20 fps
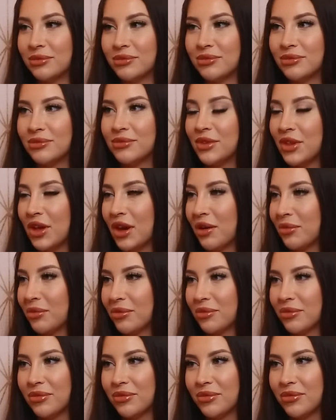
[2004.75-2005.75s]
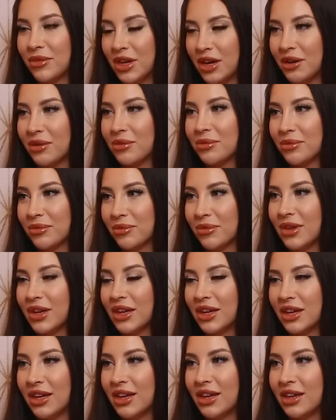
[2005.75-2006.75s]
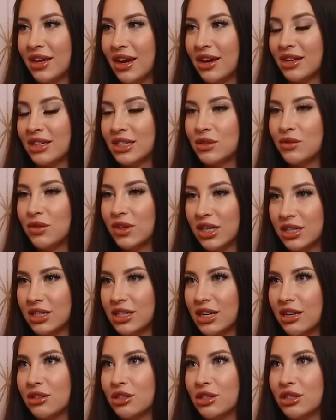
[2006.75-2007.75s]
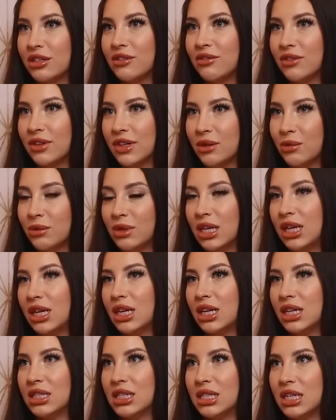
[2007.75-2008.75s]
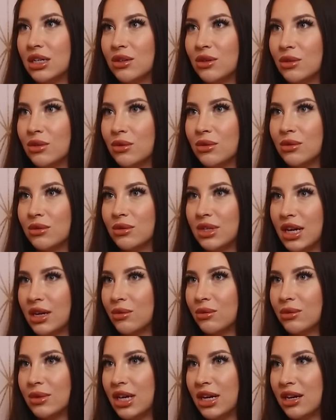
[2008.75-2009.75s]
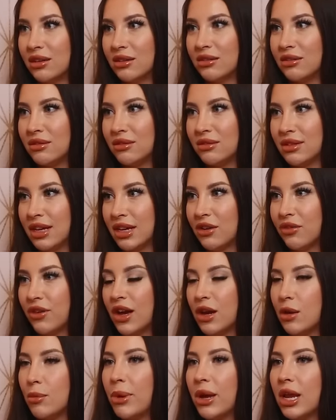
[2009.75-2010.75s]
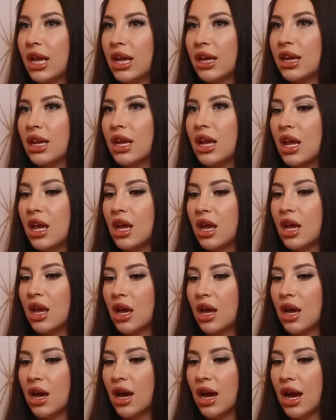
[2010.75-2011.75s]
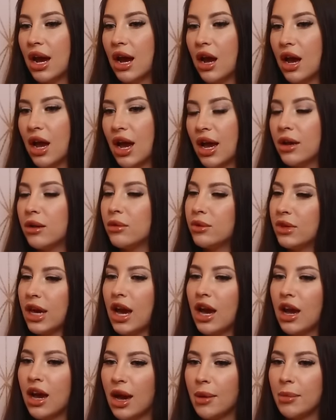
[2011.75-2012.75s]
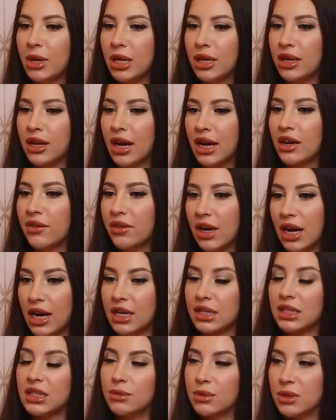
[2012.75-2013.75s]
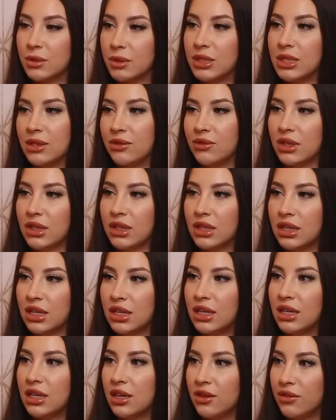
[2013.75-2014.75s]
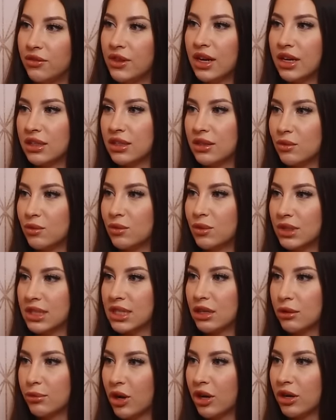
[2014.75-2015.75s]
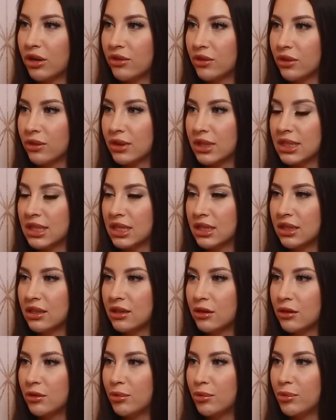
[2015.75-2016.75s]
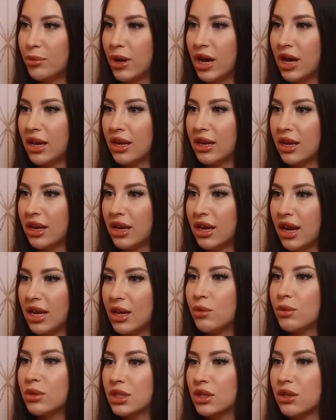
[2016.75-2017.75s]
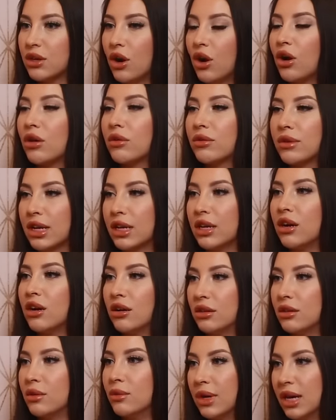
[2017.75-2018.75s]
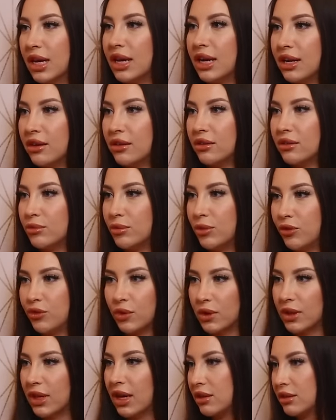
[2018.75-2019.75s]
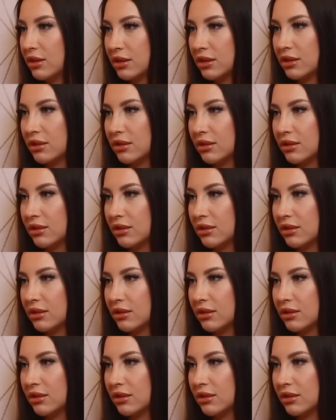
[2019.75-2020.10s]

Yeah, yeah, right. Yeah, yeah. He's very intelligent, very witty, and so yeah, we had like fun. But it, I, yeah, I mean, I never asked him specifically if that was like part of the reason, but it was already on the way out before that